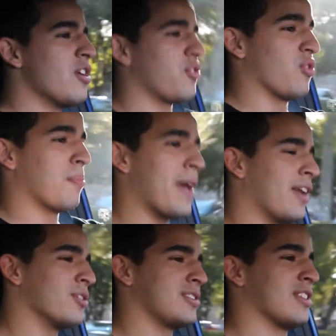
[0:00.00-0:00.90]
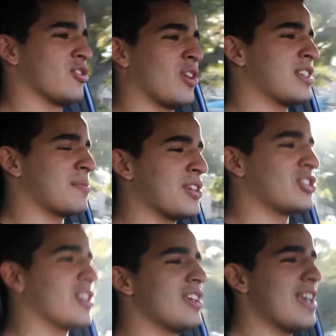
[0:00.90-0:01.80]
through the pedals and the
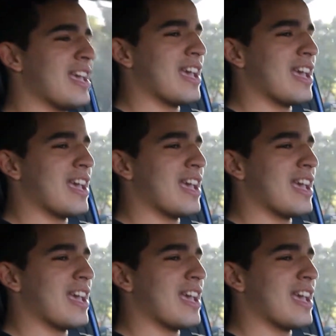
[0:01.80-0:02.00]
transmission.